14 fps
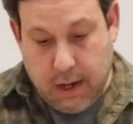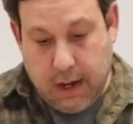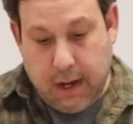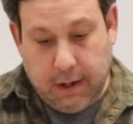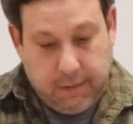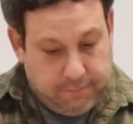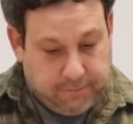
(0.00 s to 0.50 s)

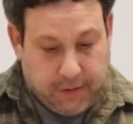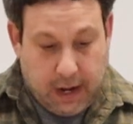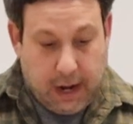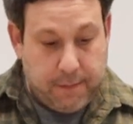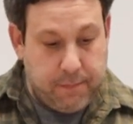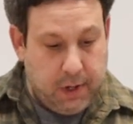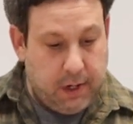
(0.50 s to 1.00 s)
and in
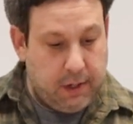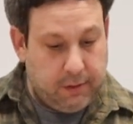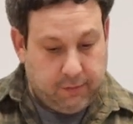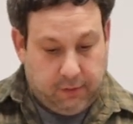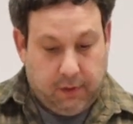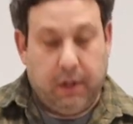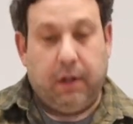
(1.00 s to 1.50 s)
5
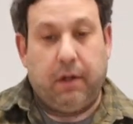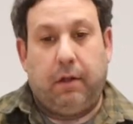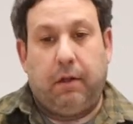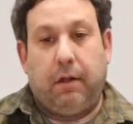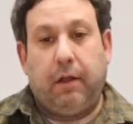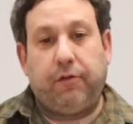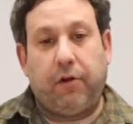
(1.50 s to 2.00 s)
minutes
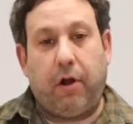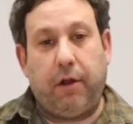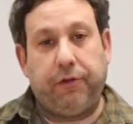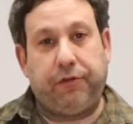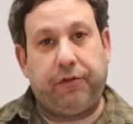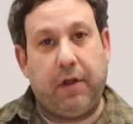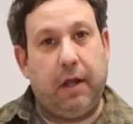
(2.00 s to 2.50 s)
it's
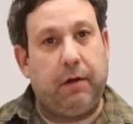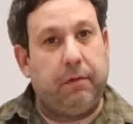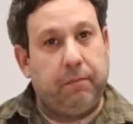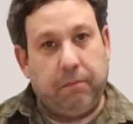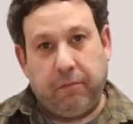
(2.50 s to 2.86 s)
all set.